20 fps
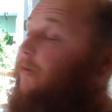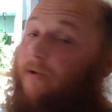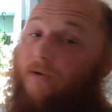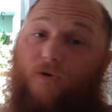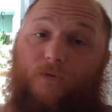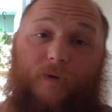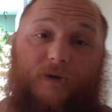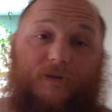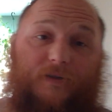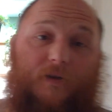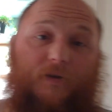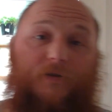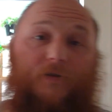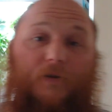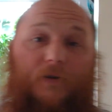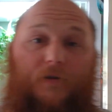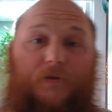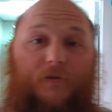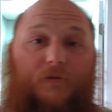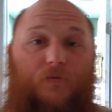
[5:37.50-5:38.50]
I do my cell
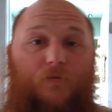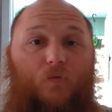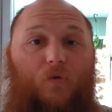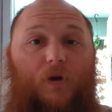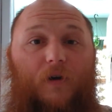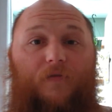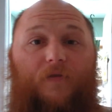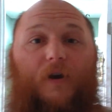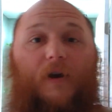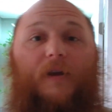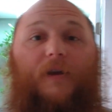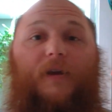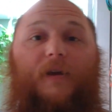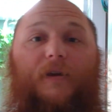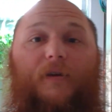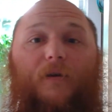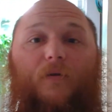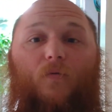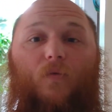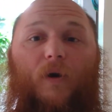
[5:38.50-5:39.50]
salts. Whatever I
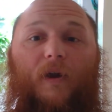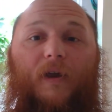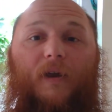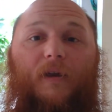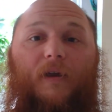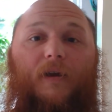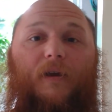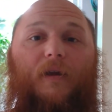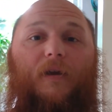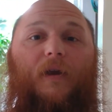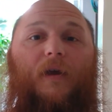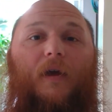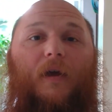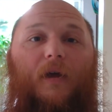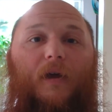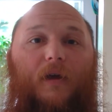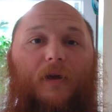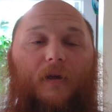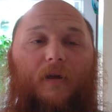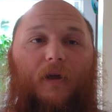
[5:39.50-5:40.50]
need, when I need it.
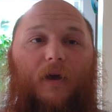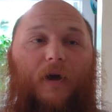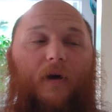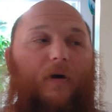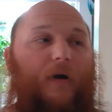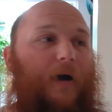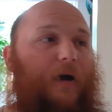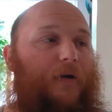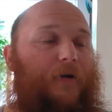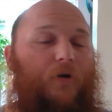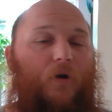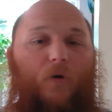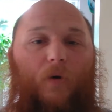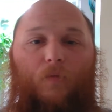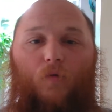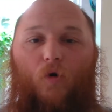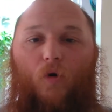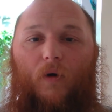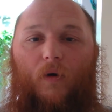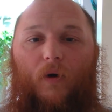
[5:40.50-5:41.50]

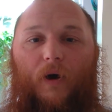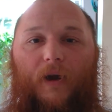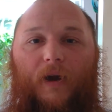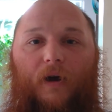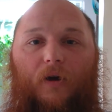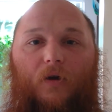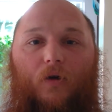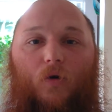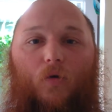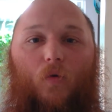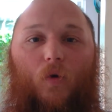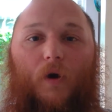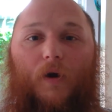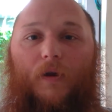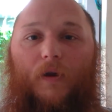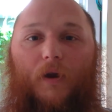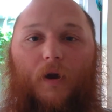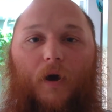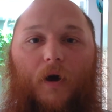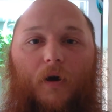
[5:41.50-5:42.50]
I'm going right now to go work in
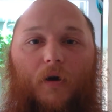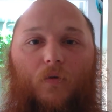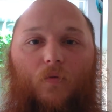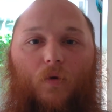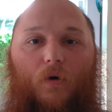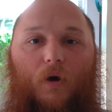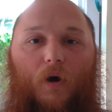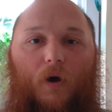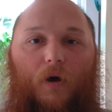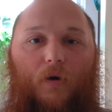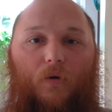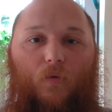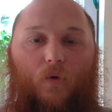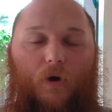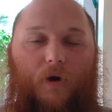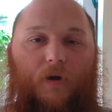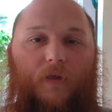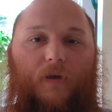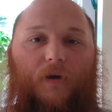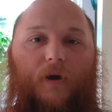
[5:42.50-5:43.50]
the yard. We're
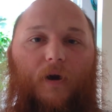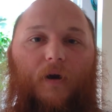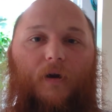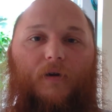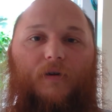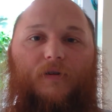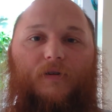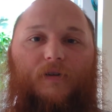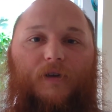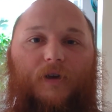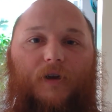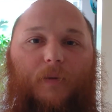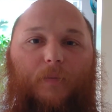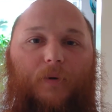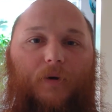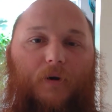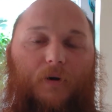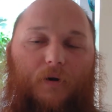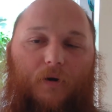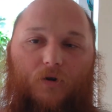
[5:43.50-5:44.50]
working in the garden, setting up
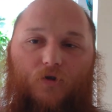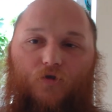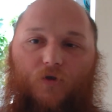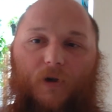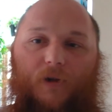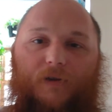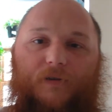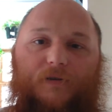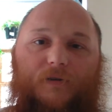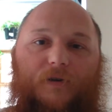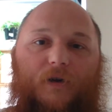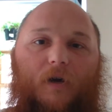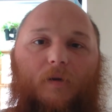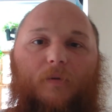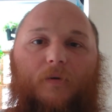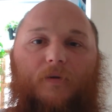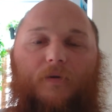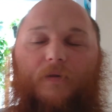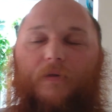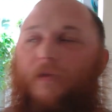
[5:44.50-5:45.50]
a trellis and a
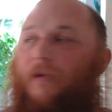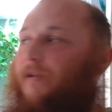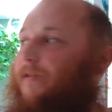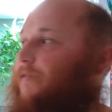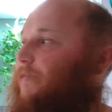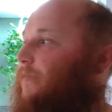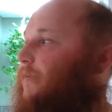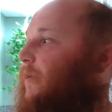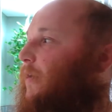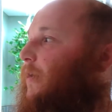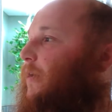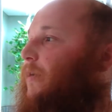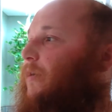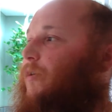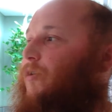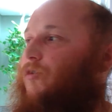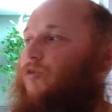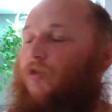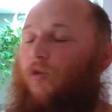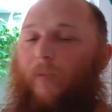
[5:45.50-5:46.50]
couple other things.
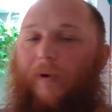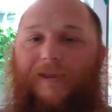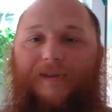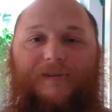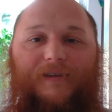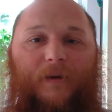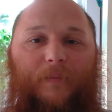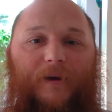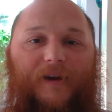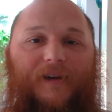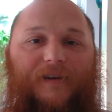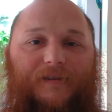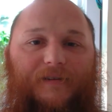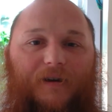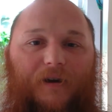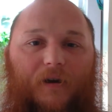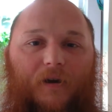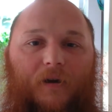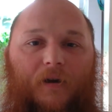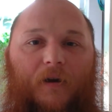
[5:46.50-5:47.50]
So by the time I get
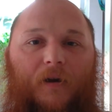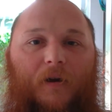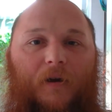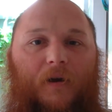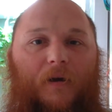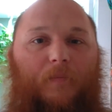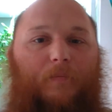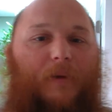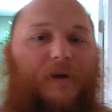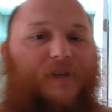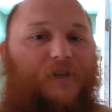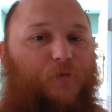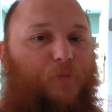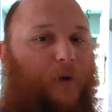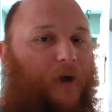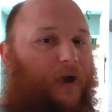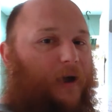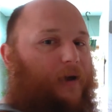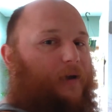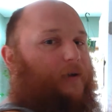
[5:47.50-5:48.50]
done, my
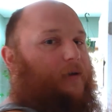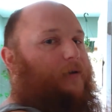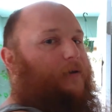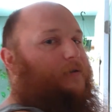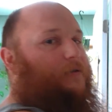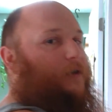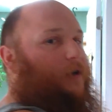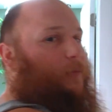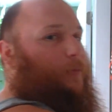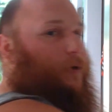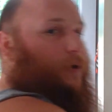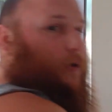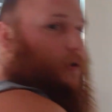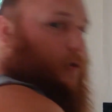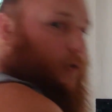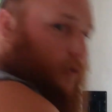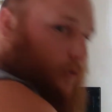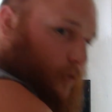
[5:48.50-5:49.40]
spine is going to be,